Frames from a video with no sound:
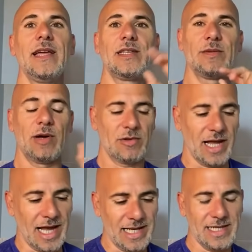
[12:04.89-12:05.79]
It's about
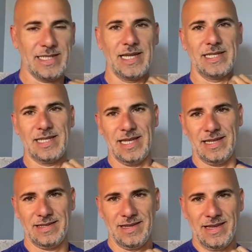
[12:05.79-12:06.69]
alliances,
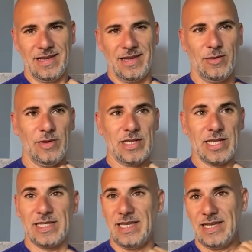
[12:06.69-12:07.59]
and we
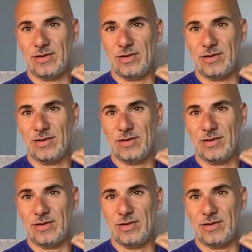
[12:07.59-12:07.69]
just